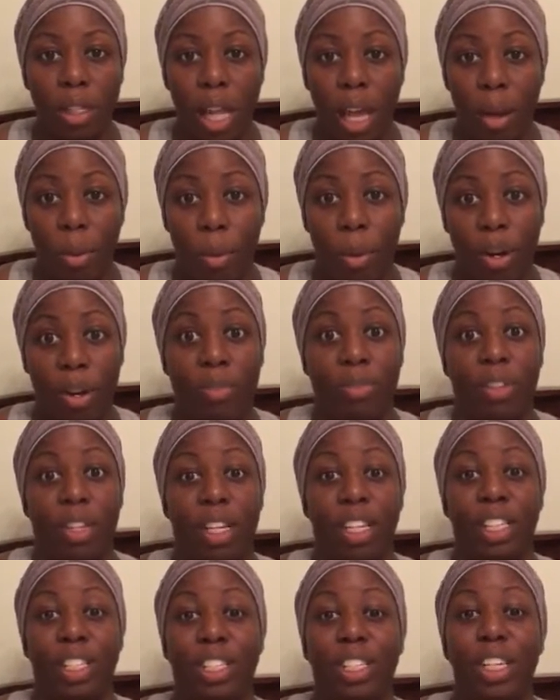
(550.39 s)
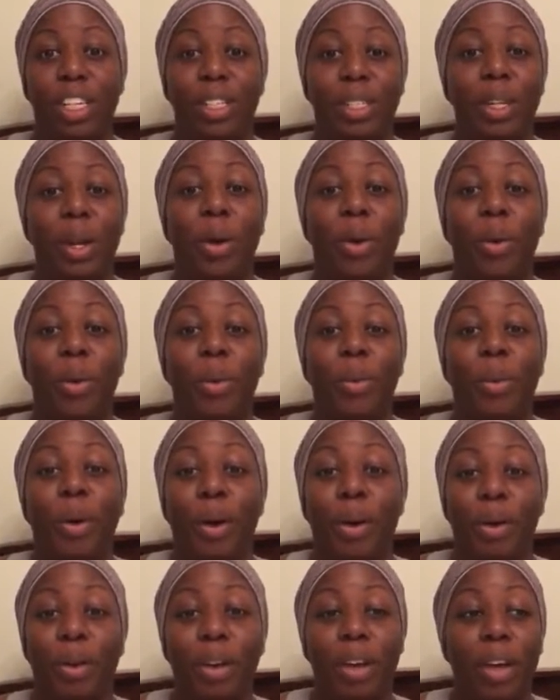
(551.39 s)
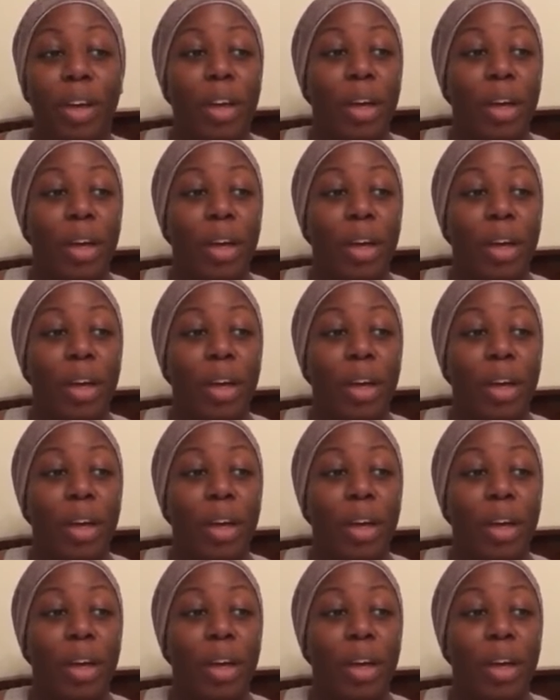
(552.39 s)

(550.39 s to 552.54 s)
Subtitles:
Like, what if this shit don't work?